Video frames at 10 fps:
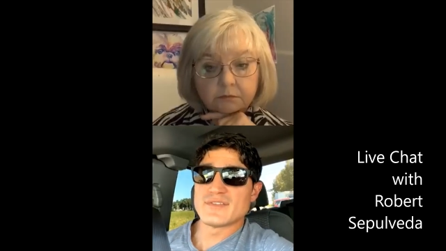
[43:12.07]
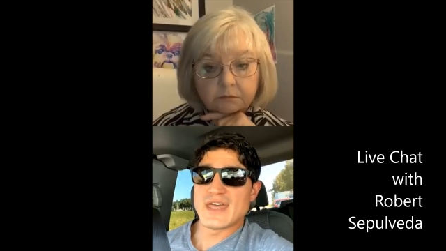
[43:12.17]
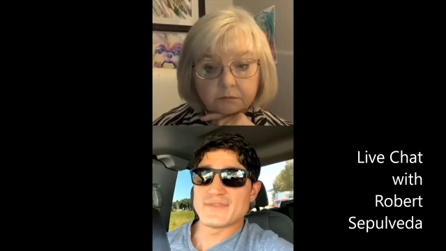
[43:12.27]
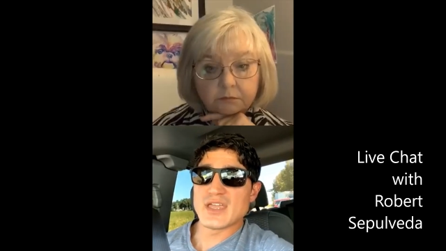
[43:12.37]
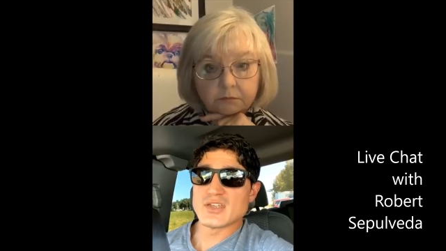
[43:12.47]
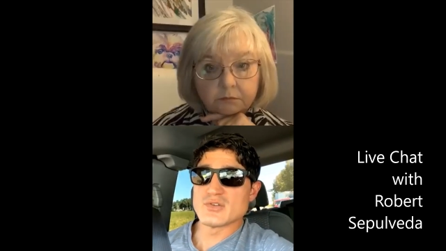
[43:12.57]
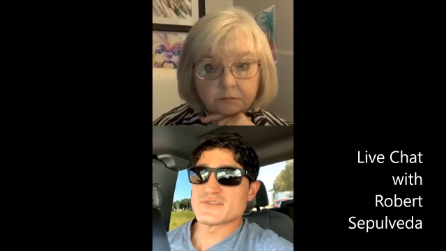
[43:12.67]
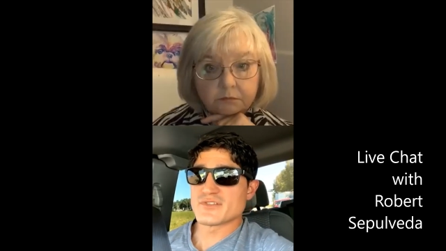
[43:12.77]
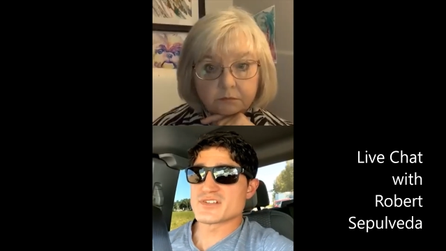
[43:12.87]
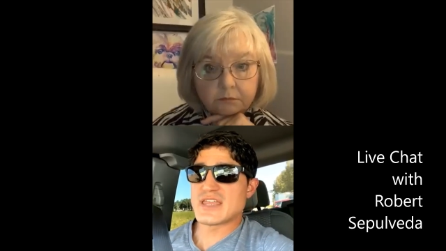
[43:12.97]
Speaker 1: they use for
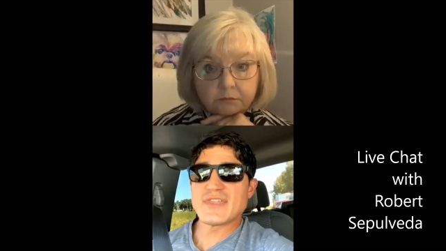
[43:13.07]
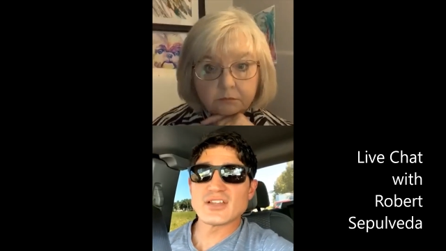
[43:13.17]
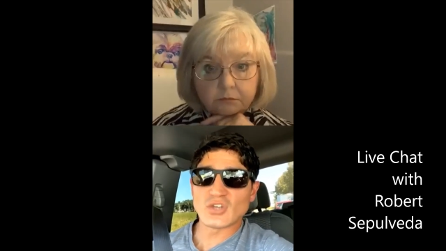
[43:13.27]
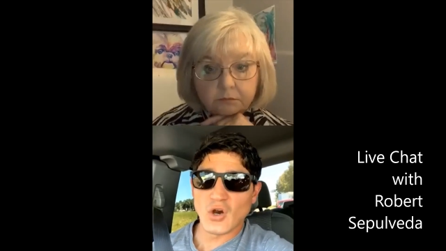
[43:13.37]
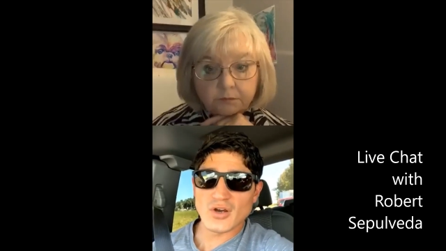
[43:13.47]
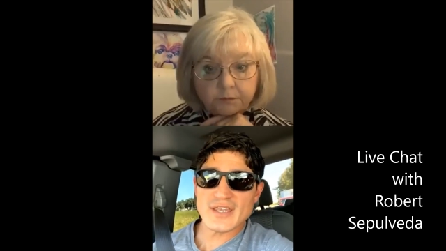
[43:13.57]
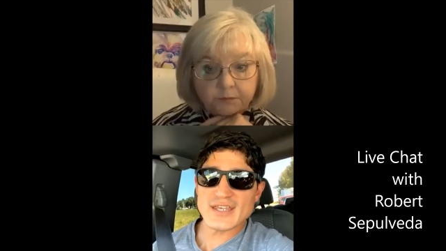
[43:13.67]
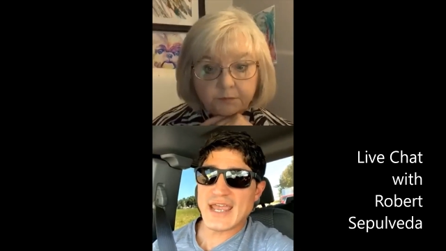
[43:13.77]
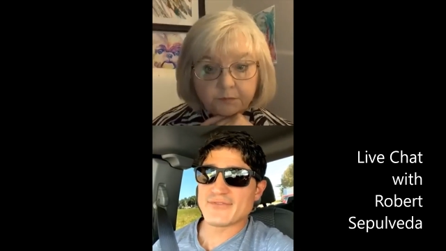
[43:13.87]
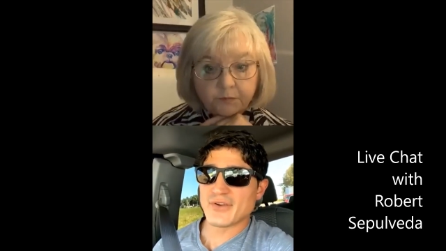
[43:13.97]
they target a
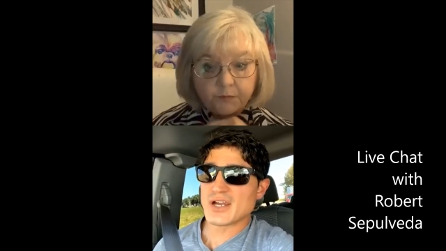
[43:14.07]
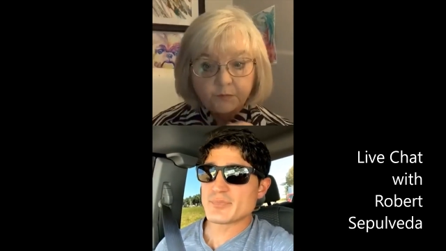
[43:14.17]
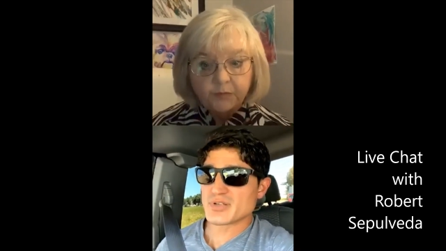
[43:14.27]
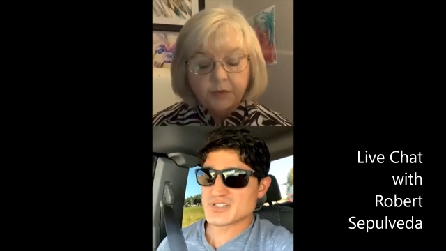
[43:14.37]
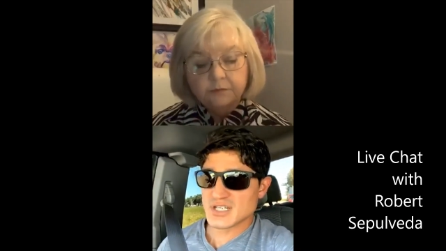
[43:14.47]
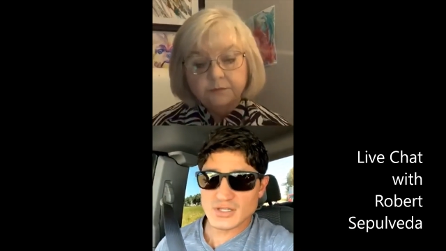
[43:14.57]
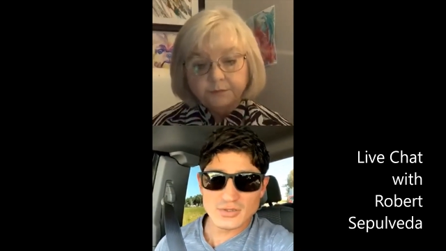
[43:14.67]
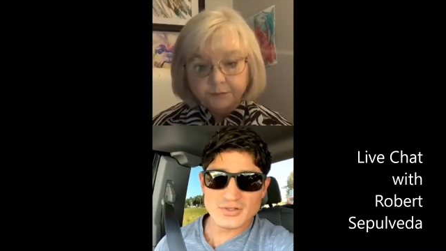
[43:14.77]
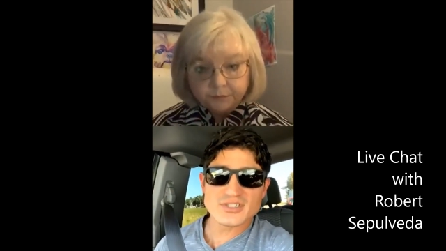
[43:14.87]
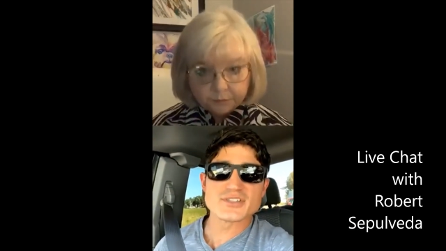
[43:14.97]
very particular
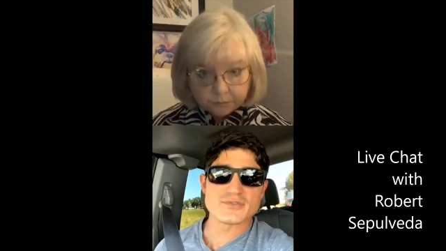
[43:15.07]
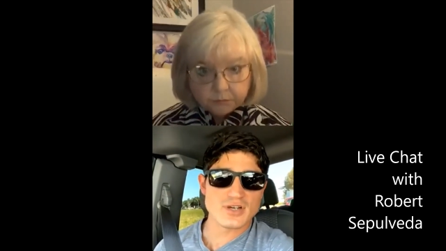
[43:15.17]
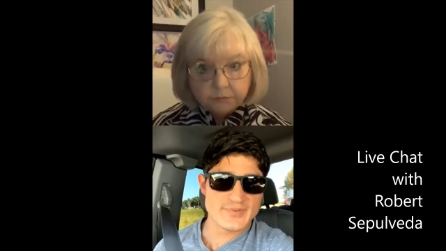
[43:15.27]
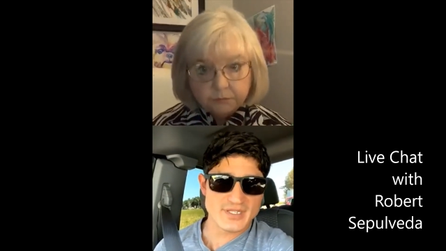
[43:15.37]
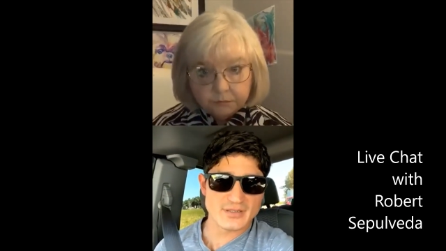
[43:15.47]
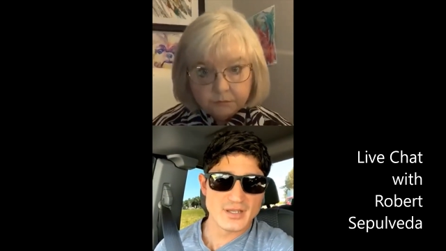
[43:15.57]
description